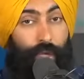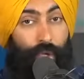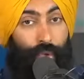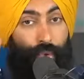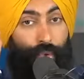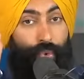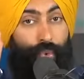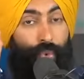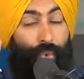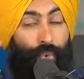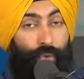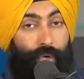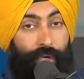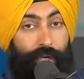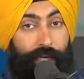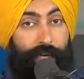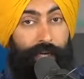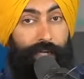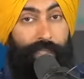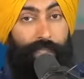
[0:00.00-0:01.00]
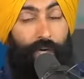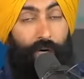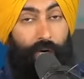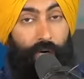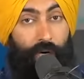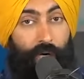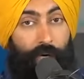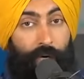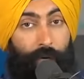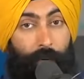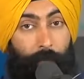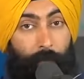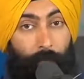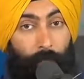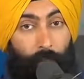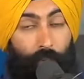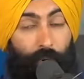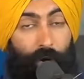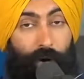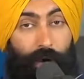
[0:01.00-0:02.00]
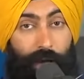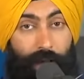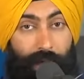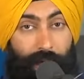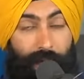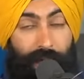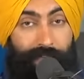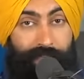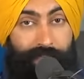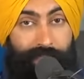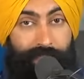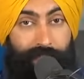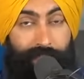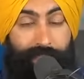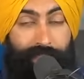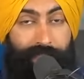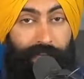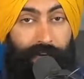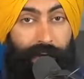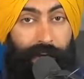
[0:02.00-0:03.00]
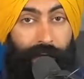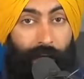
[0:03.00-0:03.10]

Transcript: you need to earn more assets.